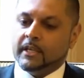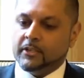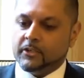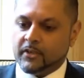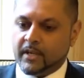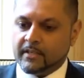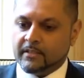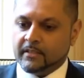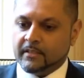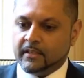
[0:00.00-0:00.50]

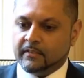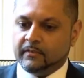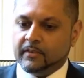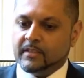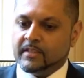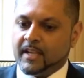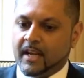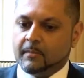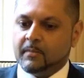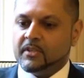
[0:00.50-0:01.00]
address the
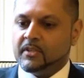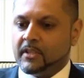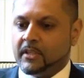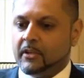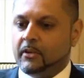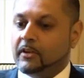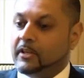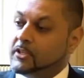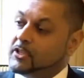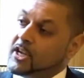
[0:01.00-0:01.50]
different
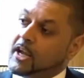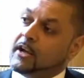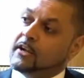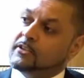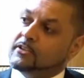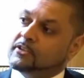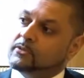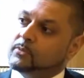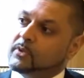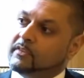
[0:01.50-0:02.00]
cybersecurity
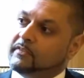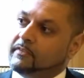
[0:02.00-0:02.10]
challenges we